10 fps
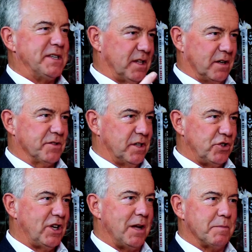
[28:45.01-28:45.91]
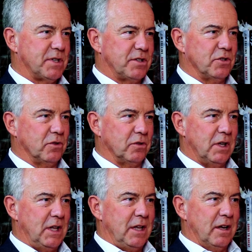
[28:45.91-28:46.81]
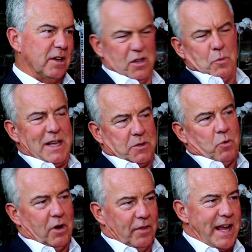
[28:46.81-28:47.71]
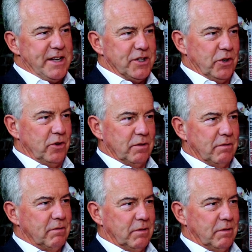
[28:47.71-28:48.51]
missiles at ships because the West, what can they do?